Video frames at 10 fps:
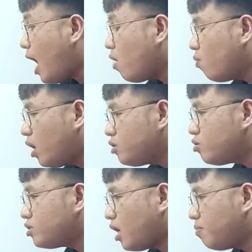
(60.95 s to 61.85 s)
I want you
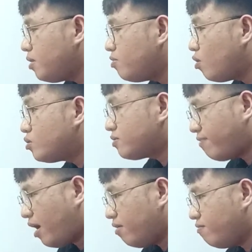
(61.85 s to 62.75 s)
to tell me those
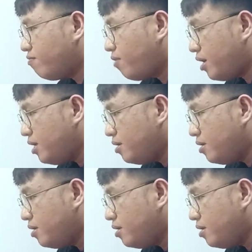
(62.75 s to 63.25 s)
5. Ready?